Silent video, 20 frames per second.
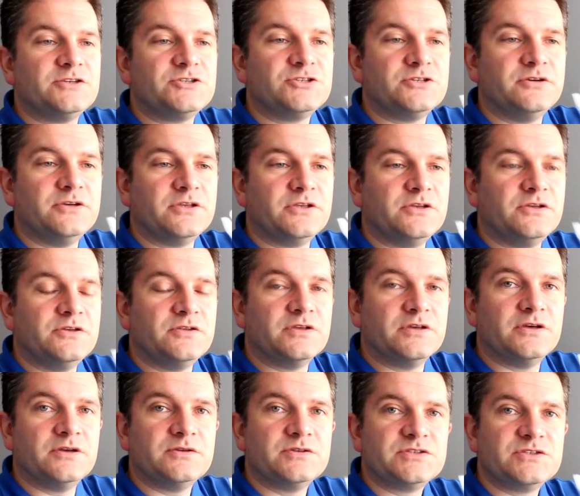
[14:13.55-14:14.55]
showing you
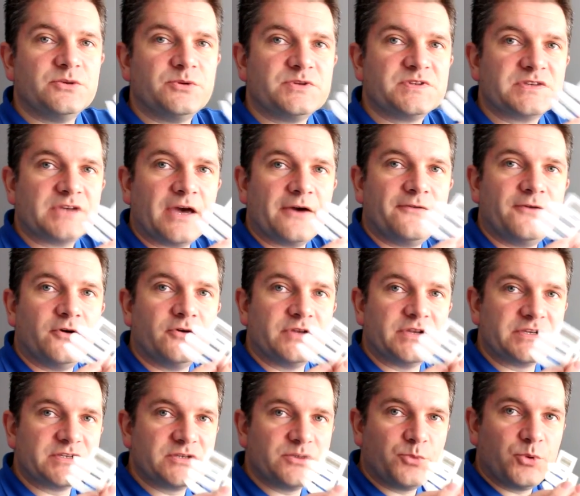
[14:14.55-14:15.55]
the
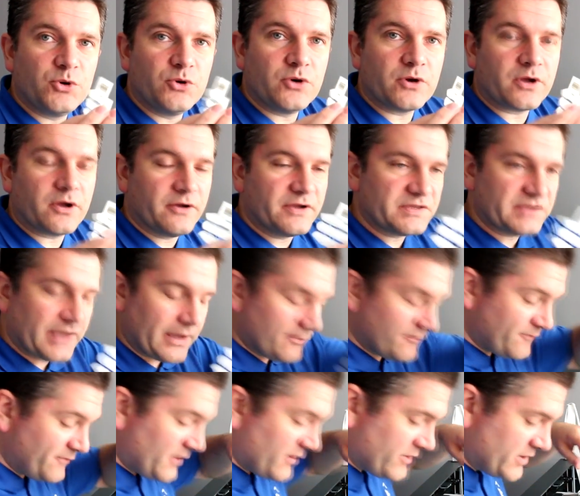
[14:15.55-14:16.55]
scaffolding support going
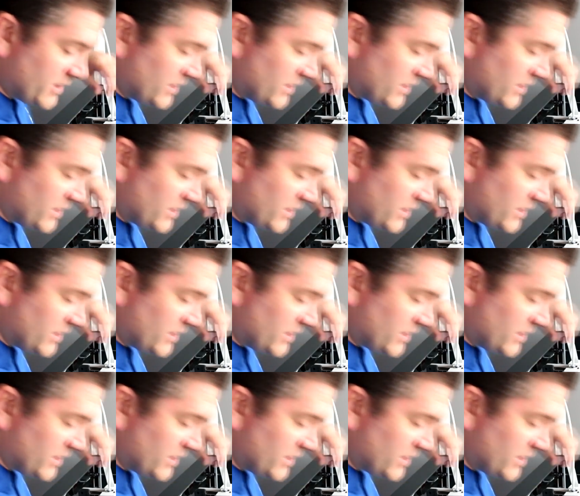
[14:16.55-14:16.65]
down very